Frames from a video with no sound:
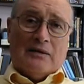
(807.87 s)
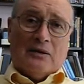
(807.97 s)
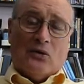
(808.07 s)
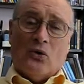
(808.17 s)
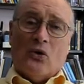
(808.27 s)

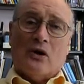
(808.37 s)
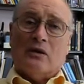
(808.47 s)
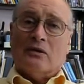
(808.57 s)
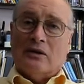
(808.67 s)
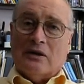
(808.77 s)
or
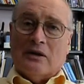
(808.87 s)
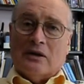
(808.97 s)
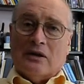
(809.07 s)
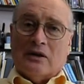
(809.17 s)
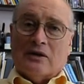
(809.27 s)

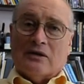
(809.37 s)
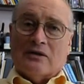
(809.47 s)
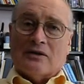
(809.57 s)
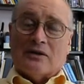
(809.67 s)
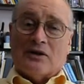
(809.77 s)

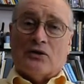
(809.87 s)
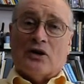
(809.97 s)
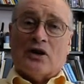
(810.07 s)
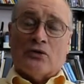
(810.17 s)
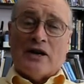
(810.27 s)
to
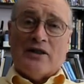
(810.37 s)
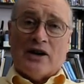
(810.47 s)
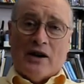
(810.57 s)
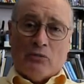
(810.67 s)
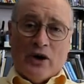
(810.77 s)
agree that
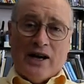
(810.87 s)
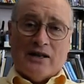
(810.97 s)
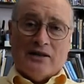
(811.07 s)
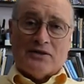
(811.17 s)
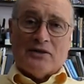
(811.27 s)
I'm right,
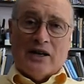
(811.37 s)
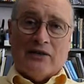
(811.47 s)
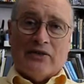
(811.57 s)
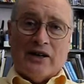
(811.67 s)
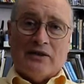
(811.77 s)

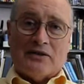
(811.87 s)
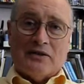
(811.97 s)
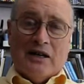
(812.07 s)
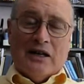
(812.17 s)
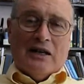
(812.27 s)
and then
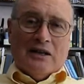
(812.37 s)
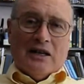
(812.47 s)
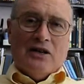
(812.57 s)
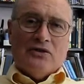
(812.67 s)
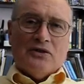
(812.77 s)

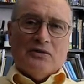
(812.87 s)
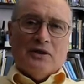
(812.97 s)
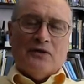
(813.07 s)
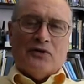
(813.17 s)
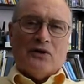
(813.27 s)
either
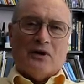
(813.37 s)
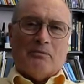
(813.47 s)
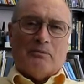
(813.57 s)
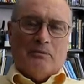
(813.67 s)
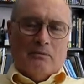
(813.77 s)
if you're
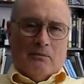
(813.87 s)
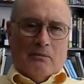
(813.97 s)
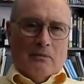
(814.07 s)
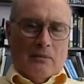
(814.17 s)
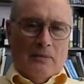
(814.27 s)

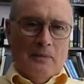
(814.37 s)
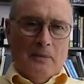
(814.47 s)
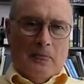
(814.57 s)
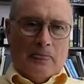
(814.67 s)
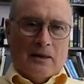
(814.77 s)

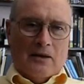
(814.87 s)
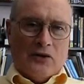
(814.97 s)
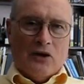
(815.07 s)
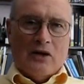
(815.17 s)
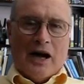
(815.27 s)

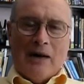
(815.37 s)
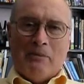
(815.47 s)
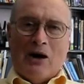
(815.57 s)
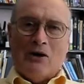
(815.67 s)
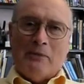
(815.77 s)
a
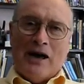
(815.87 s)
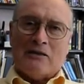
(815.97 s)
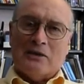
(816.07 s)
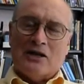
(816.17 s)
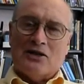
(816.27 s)
high-powered
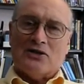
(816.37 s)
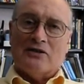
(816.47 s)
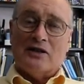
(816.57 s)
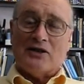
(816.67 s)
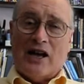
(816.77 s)
mathematician
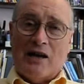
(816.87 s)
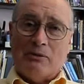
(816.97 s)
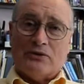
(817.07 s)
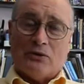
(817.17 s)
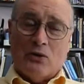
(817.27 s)
that's
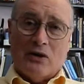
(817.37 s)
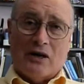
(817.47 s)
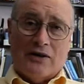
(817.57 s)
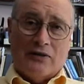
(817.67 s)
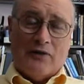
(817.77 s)
able to work
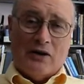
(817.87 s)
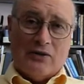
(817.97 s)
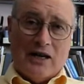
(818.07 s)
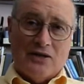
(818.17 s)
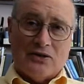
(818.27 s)
on the
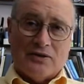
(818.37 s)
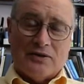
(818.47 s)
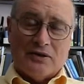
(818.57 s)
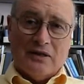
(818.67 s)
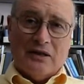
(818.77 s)

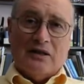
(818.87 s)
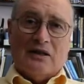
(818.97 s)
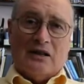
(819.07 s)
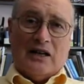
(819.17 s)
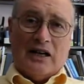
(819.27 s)
foundations
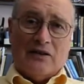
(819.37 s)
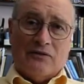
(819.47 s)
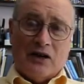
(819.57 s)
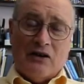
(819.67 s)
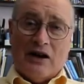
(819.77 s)
and
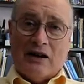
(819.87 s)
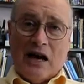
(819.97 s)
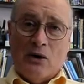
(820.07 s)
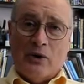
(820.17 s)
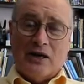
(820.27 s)
figure out
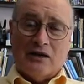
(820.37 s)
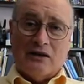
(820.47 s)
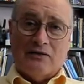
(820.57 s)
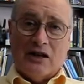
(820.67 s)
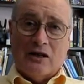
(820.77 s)
how we can
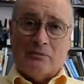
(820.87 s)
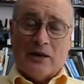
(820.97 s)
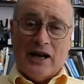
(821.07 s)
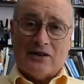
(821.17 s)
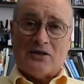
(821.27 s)
develop an
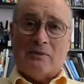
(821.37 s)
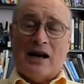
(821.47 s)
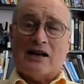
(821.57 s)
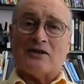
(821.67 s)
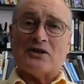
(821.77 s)

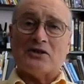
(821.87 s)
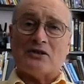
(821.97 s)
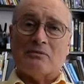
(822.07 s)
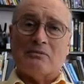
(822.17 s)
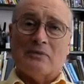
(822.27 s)
axiomatic
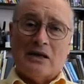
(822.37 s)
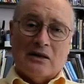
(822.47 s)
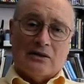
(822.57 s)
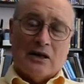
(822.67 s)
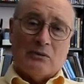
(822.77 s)
system
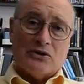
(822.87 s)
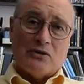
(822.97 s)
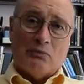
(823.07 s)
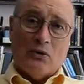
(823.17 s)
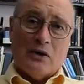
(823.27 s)
that will
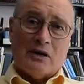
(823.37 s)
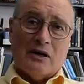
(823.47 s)
support